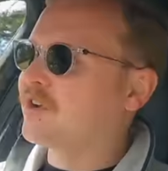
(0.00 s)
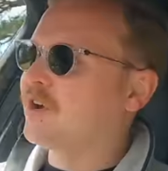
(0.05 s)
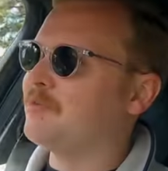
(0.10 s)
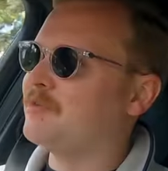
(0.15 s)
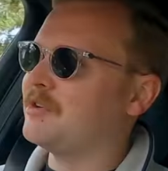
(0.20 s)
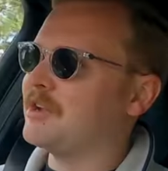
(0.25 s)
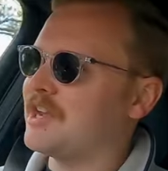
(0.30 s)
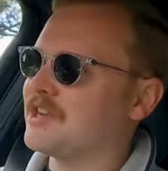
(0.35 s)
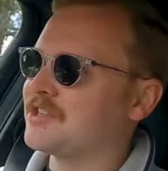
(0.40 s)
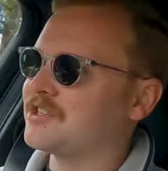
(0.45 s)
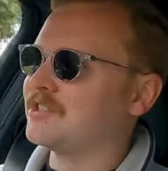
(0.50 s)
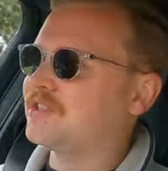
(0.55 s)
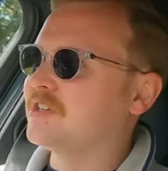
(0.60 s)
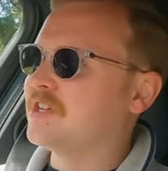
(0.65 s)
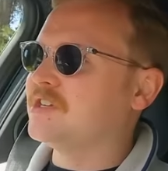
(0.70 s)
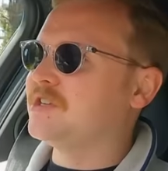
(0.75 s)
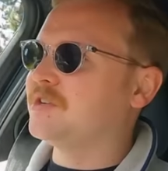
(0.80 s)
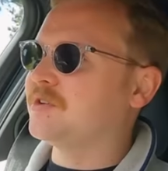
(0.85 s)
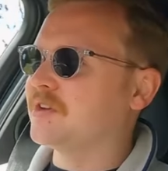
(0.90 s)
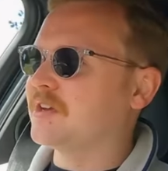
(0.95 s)
a combination
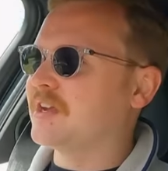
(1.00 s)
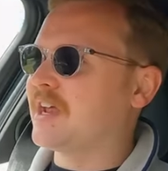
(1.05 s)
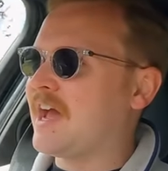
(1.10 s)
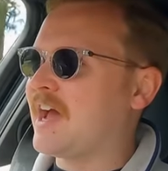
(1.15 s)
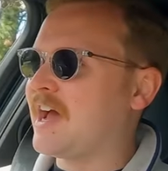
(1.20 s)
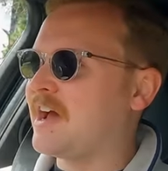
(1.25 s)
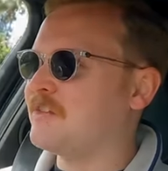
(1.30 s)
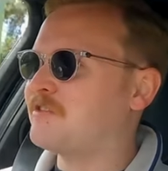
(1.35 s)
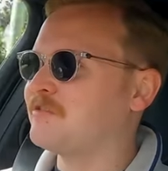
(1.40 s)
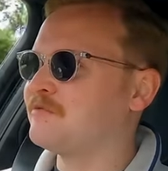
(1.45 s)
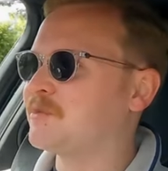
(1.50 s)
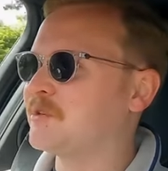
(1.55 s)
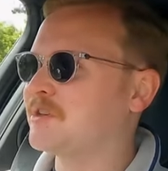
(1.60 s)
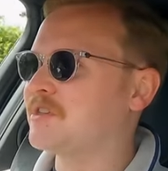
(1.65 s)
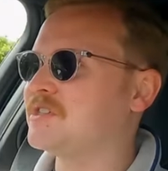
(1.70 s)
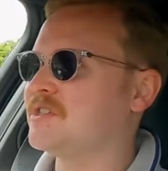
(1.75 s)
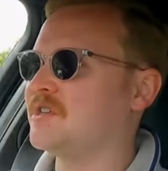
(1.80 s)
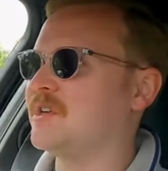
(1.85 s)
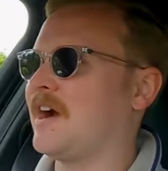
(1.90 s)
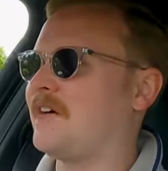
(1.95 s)
that you can have,
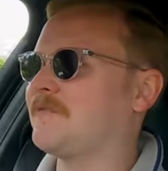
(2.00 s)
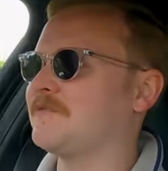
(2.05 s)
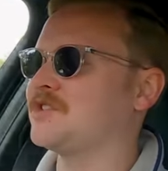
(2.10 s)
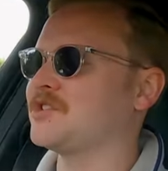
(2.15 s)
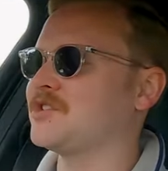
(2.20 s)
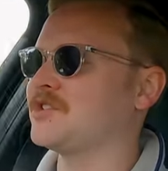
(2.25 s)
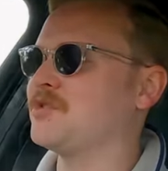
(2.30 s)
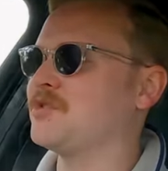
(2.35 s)
because you have to